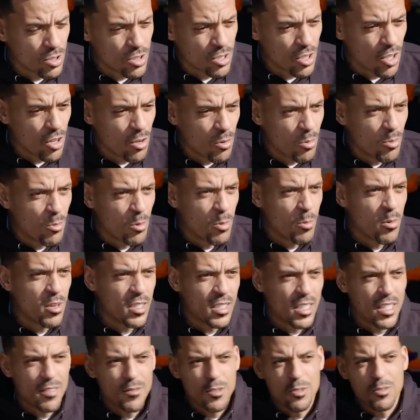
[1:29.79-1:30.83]
So we wanted
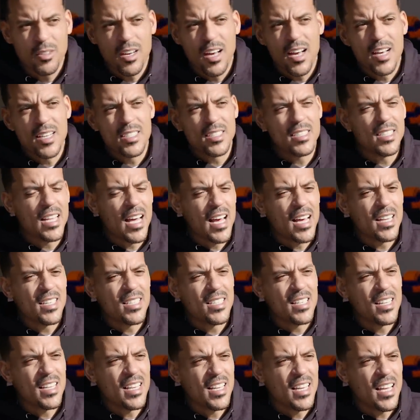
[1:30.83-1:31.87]
to give you guys
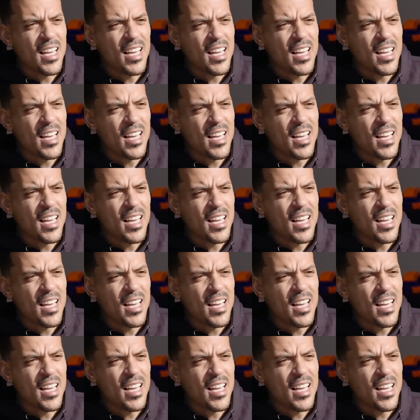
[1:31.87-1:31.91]
that